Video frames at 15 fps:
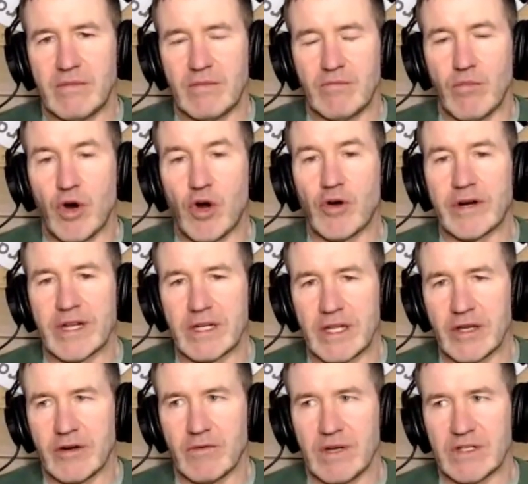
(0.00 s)
more than
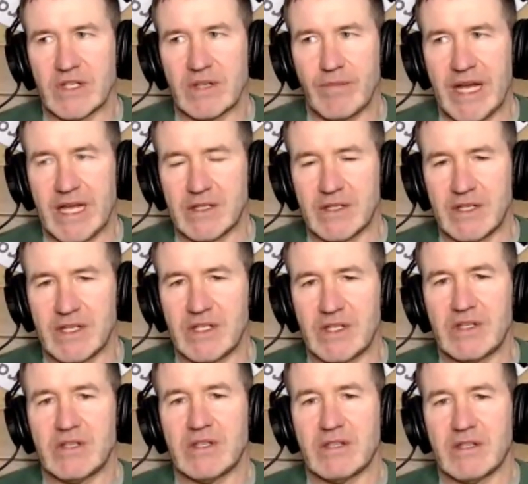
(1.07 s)
the other ones, the
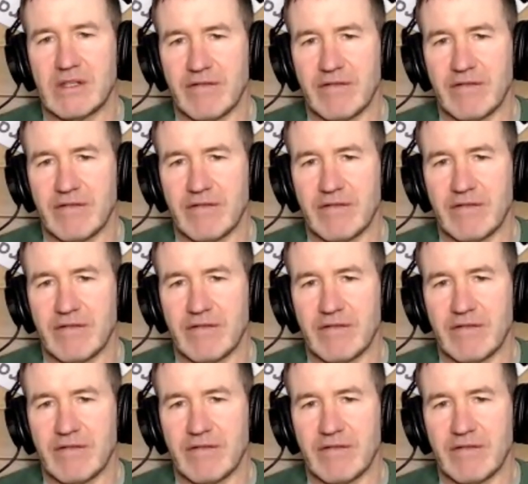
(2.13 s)
pansies,